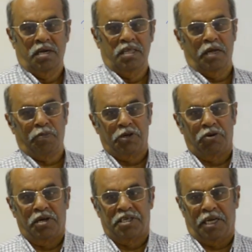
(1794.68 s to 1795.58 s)
in that
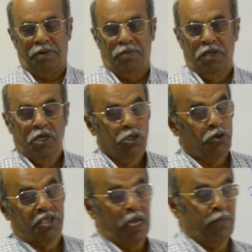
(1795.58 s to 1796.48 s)
particular time.
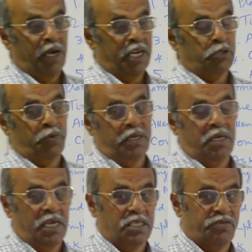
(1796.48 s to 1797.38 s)
So time
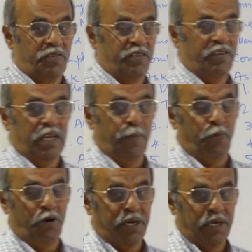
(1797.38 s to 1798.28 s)
management is very, very
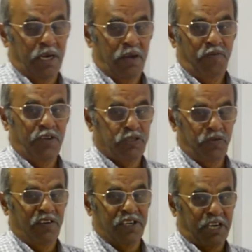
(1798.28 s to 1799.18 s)
important, which
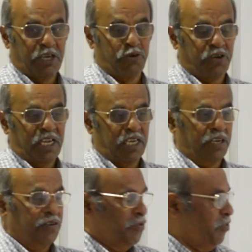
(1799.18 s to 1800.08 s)
we will try to take it
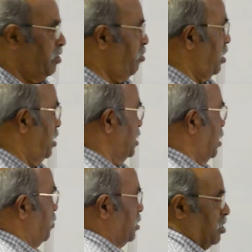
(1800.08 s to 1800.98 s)
at when your
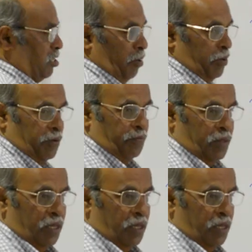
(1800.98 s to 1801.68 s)
examinations are coming.